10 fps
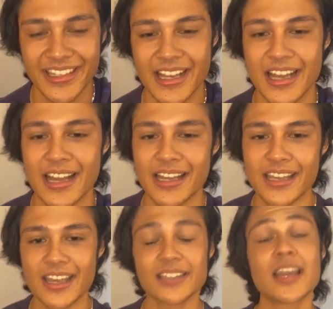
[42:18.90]

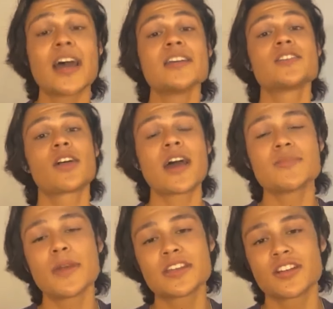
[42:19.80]
Ayan, guys. So, guys, make
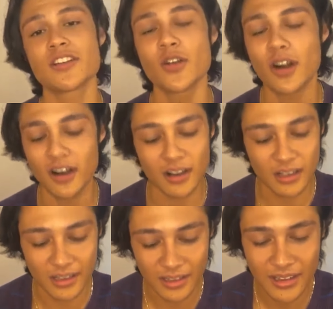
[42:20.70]
sure you
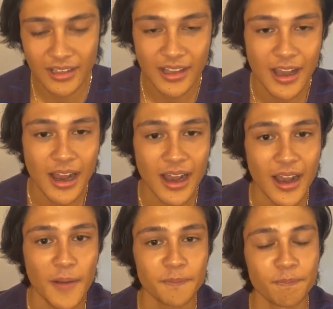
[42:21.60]
all
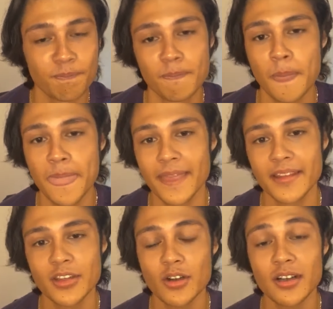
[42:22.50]

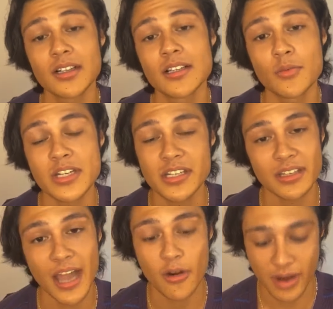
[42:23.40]
wish
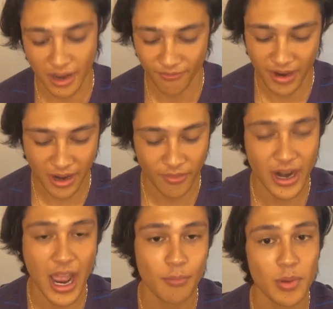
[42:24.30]
Kaori a very, very
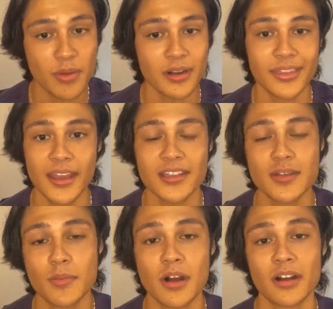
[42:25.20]
happy birthday
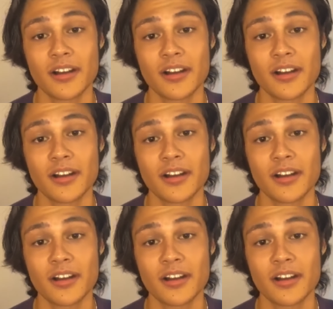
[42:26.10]
tomorrow.